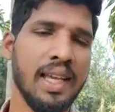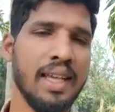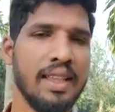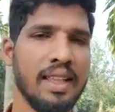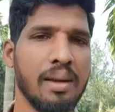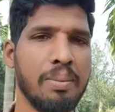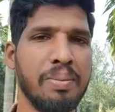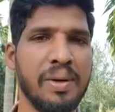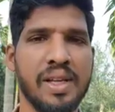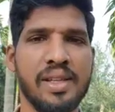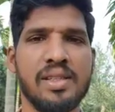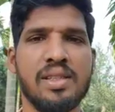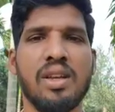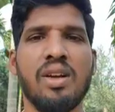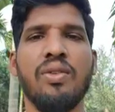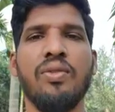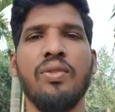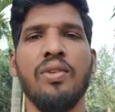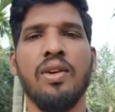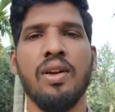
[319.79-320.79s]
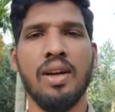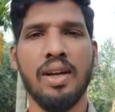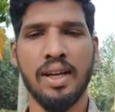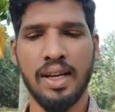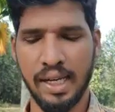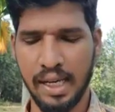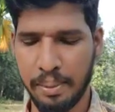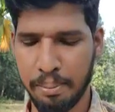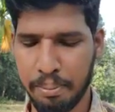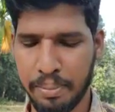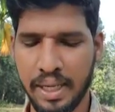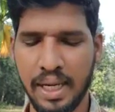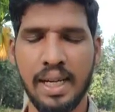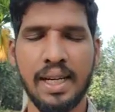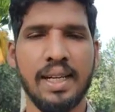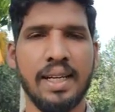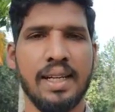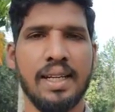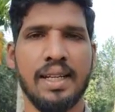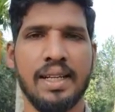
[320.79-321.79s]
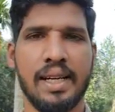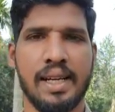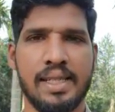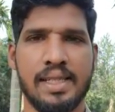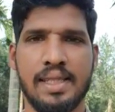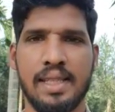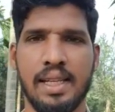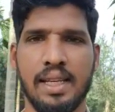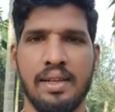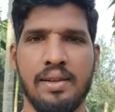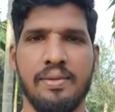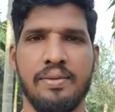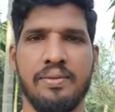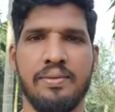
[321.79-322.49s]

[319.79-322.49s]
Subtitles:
in the place of temperate grassland.